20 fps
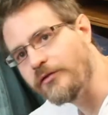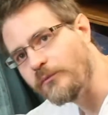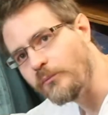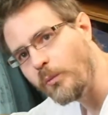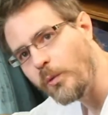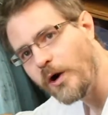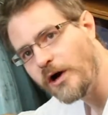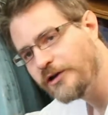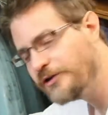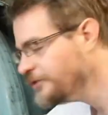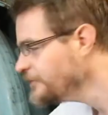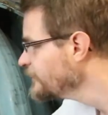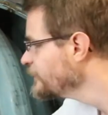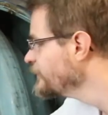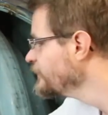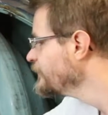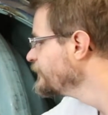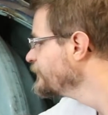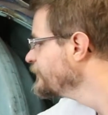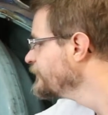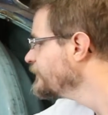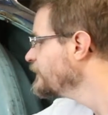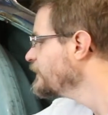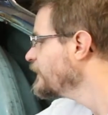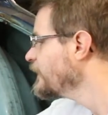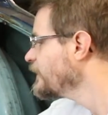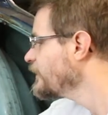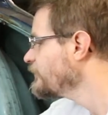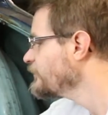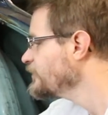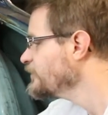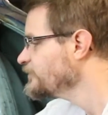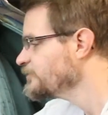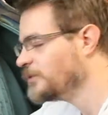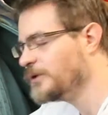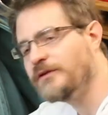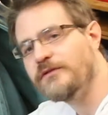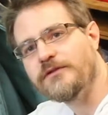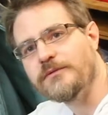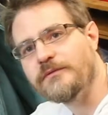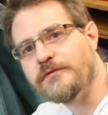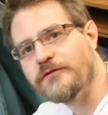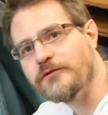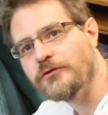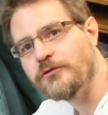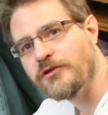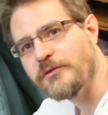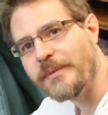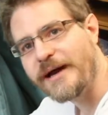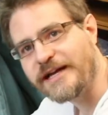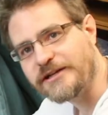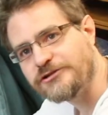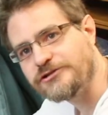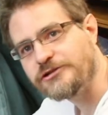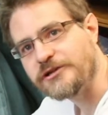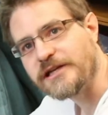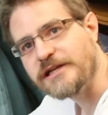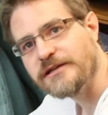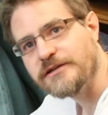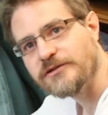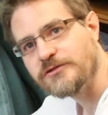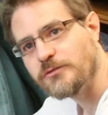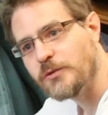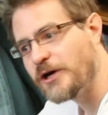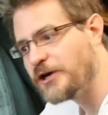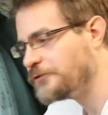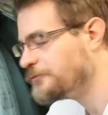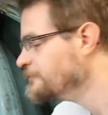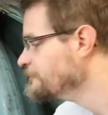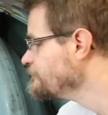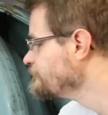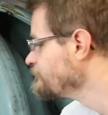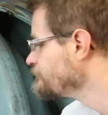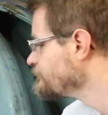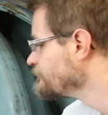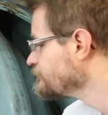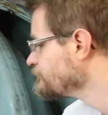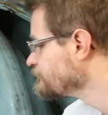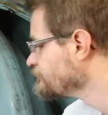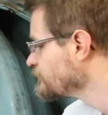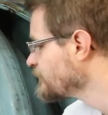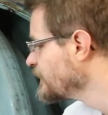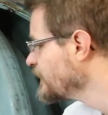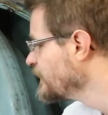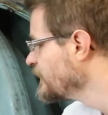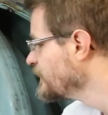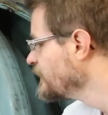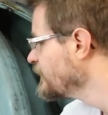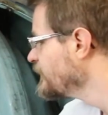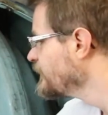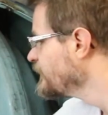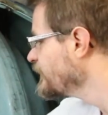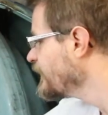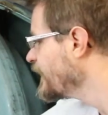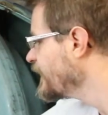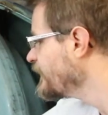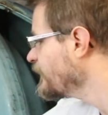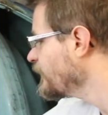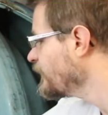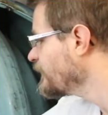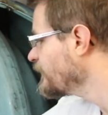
than one, and I'll use one of them for the battery as well. Then I